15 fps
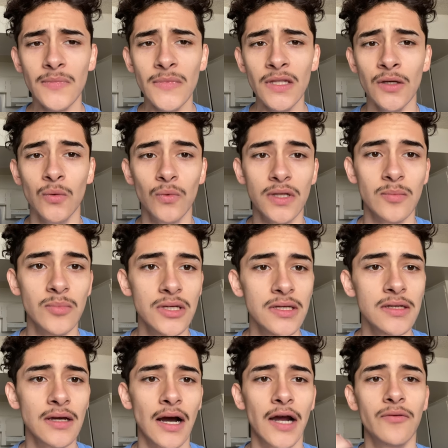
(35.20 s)
with
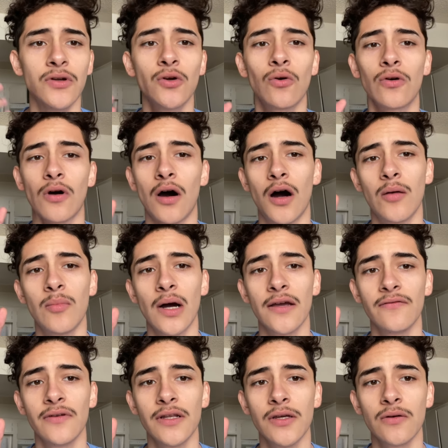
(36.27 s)
me, I record all my
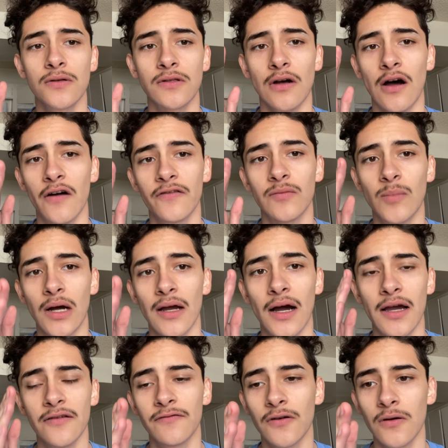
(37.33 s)
videos off of my
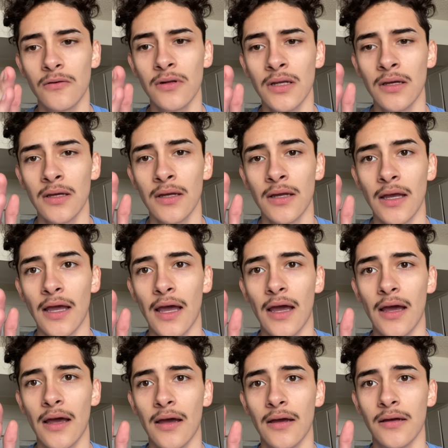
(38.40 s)
iPhone,
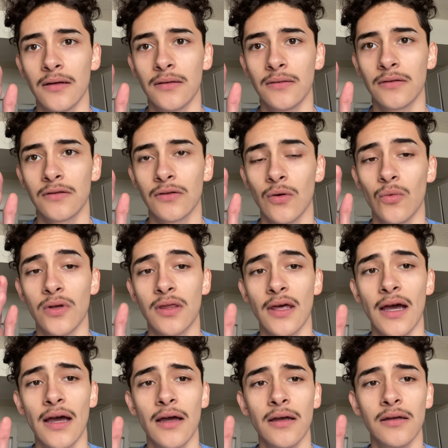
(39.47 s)
and so with
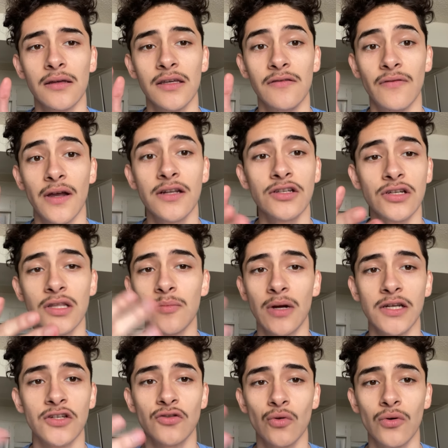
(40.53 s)
that, eventually
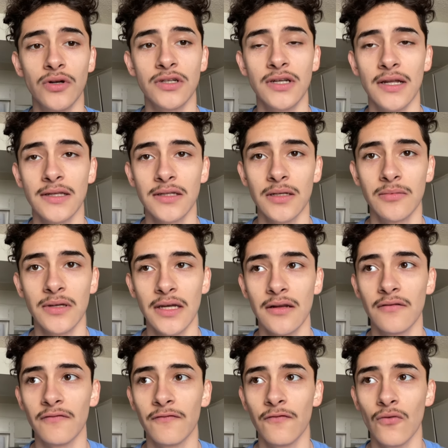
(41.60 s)
my storage ends up
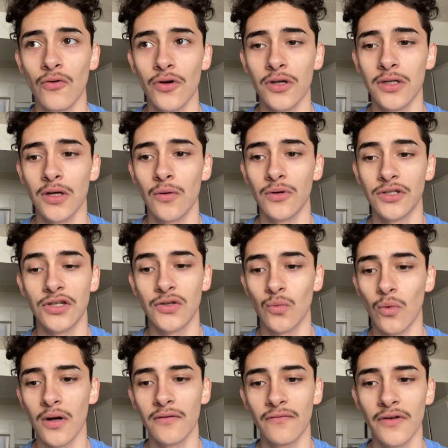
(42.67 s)
getting full, you know. With just
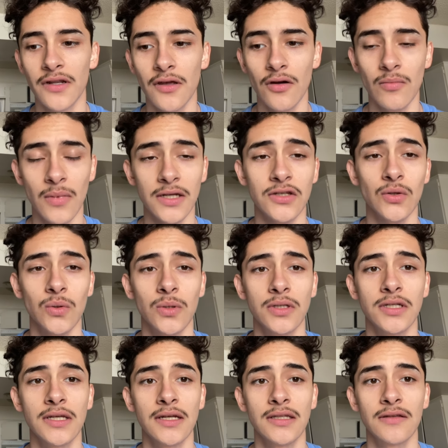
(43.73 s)
one video, my
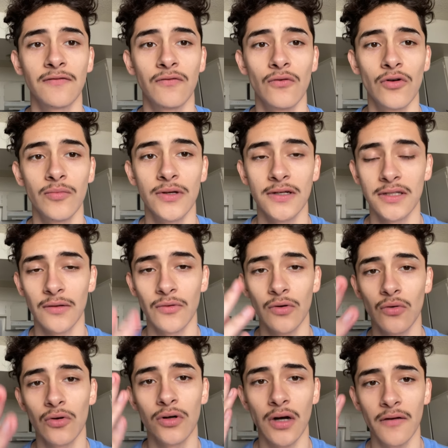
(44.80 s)
storage gets full because I
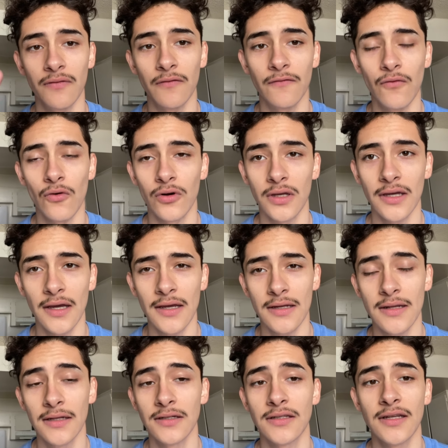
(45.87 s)
record off of 4K
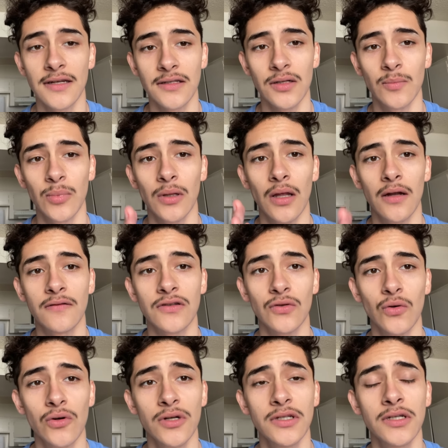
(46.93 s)
and that just takes up a lot of
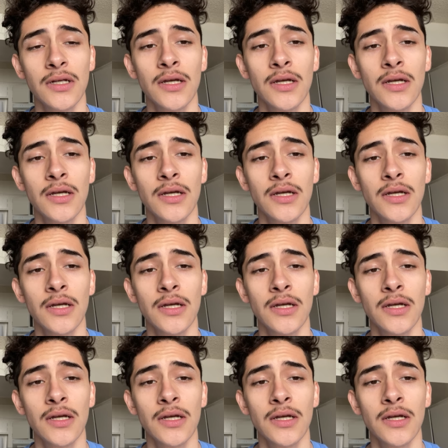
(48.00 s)
storage.